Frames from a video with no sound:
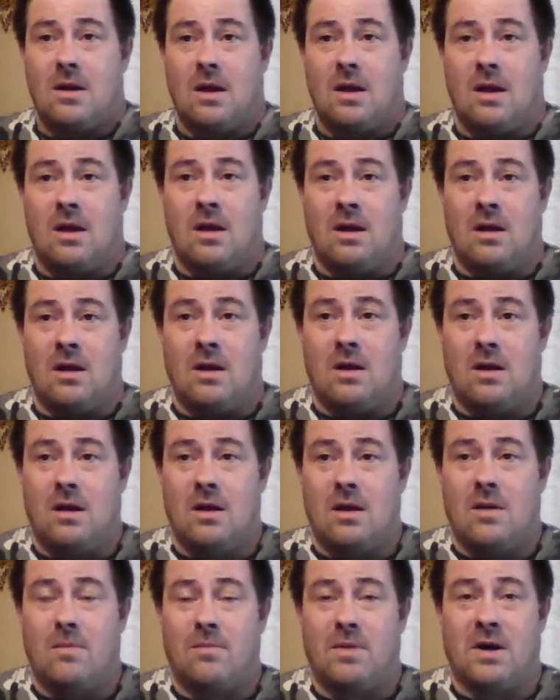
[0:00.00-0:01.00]
Eh,
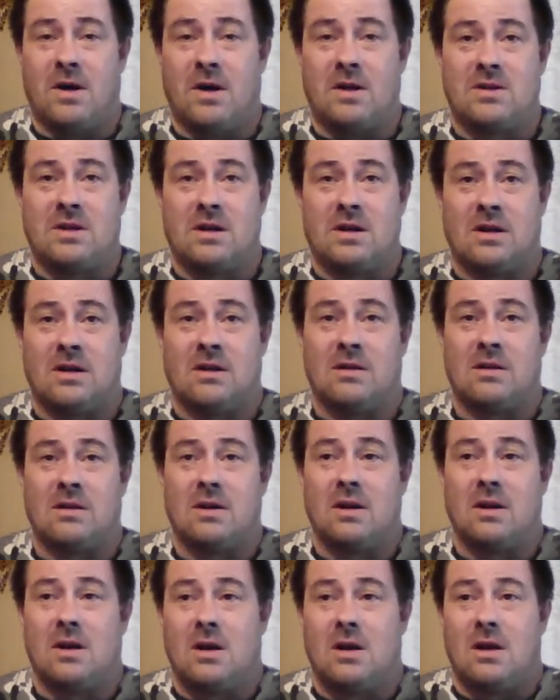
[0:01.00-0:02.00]
But
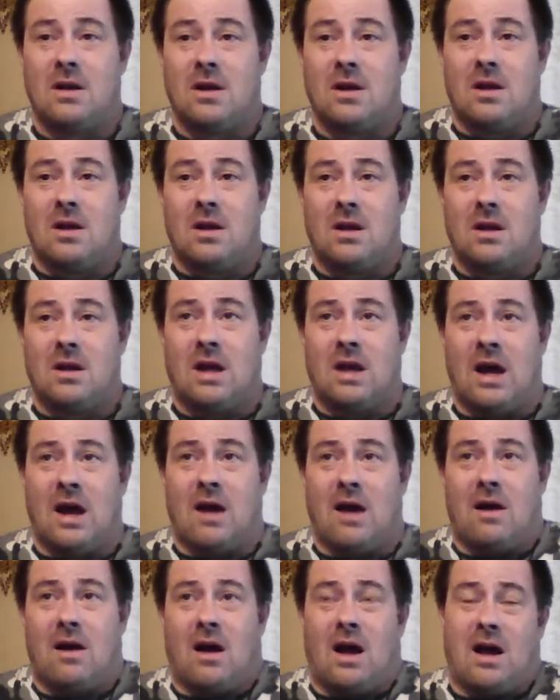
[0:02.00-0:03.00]

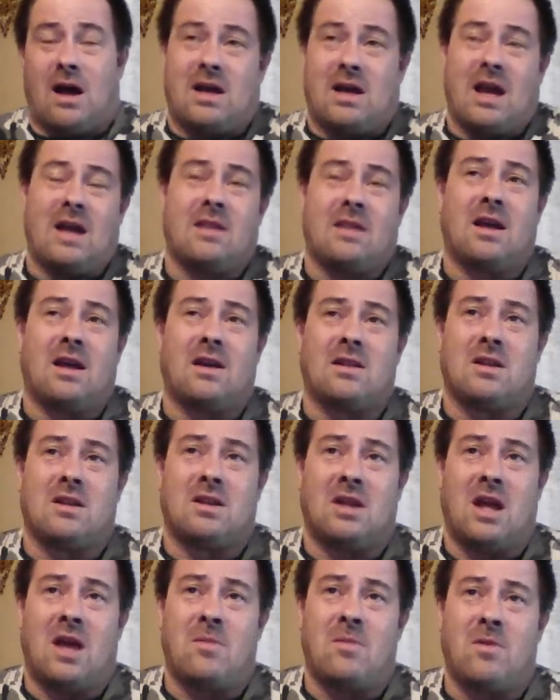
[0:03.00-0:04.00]
yeah, I can't think of the
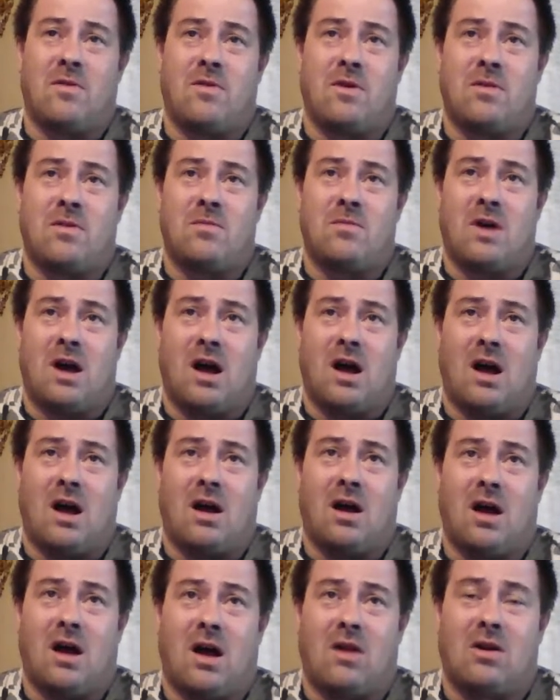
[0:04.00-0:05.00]
name of them.
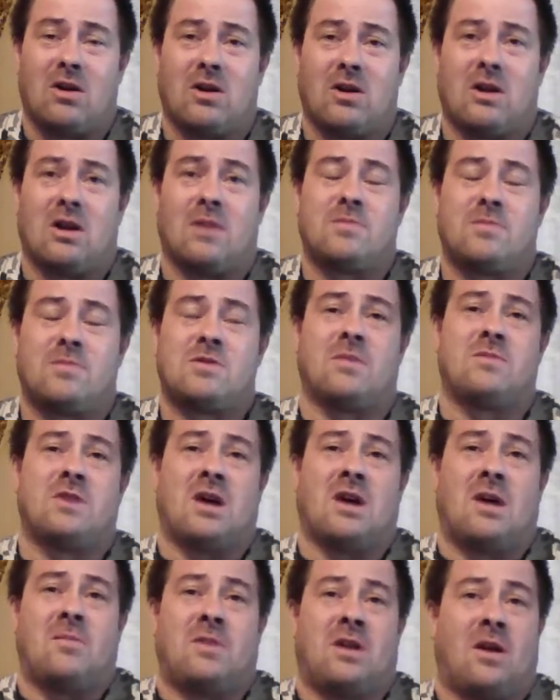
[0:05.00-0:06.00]
I'll look it up
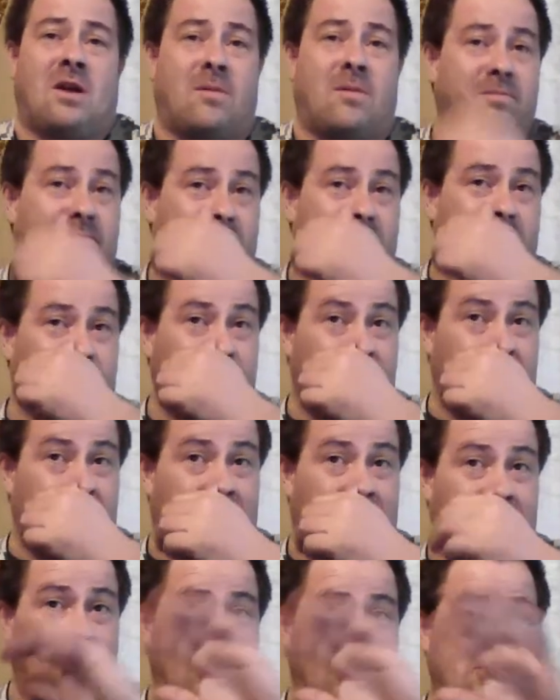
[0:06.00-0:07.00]
sometime,
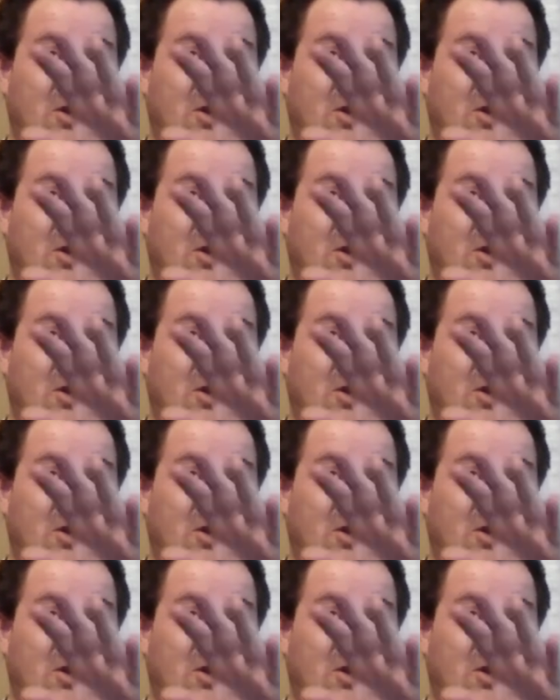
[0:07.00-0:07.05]
and next